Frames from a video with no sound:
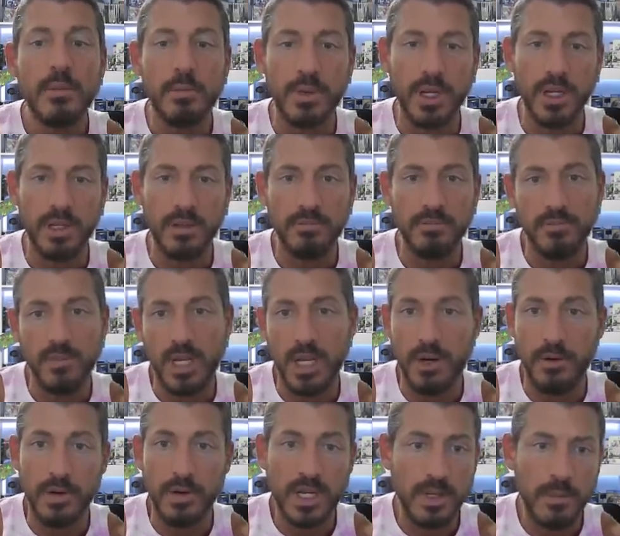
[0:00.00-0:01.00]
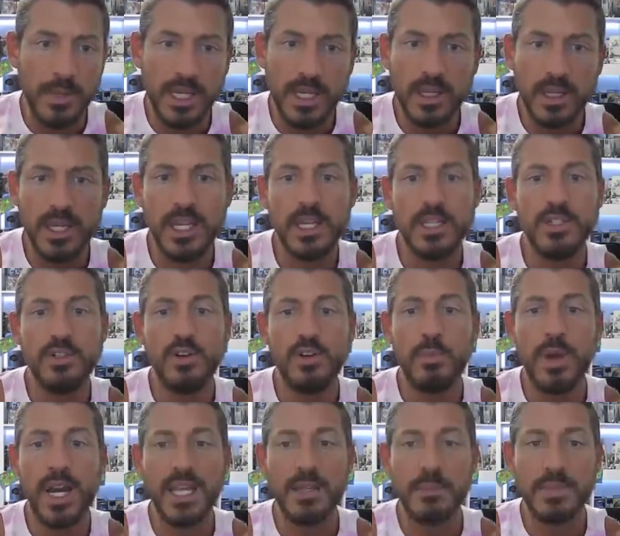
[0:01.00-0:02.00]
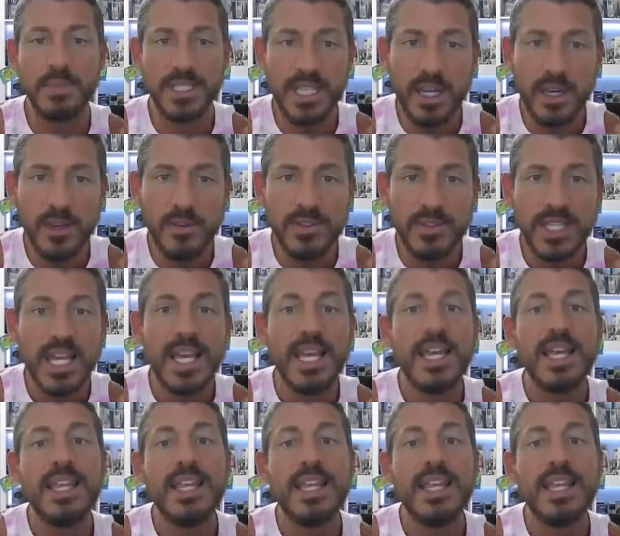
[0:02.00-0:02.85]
but Eric and Mia can't do it by themselves.